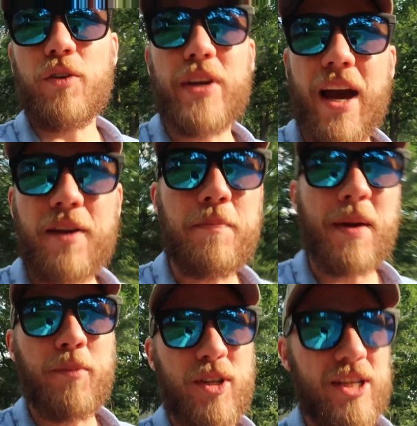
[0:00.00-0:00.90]
we got a
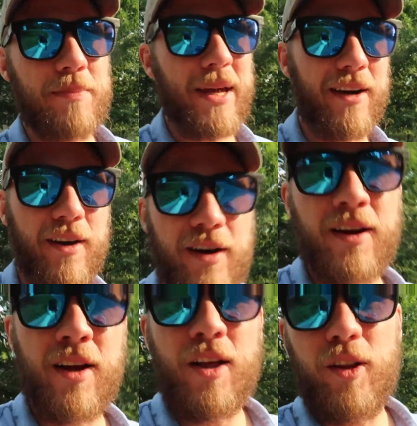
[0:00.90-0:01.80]
membership at our
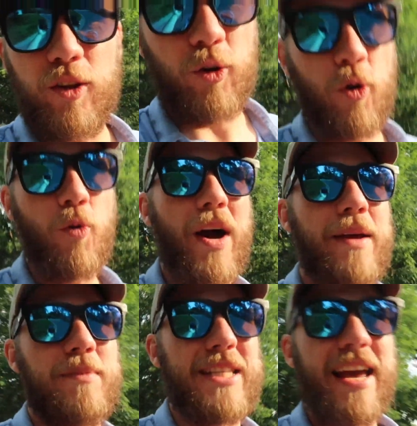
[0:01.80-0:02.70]
local
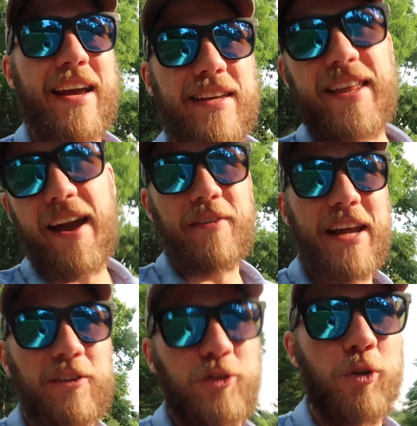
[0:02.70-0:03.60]
YMCA, and they have an
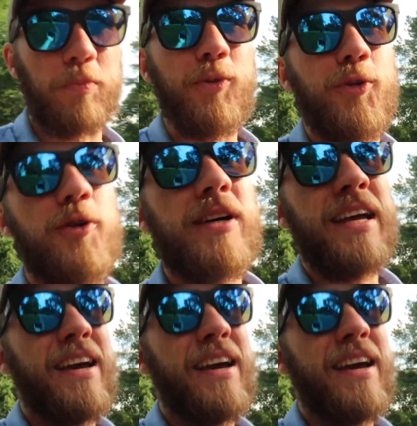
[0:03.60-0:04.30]
outdoor pool.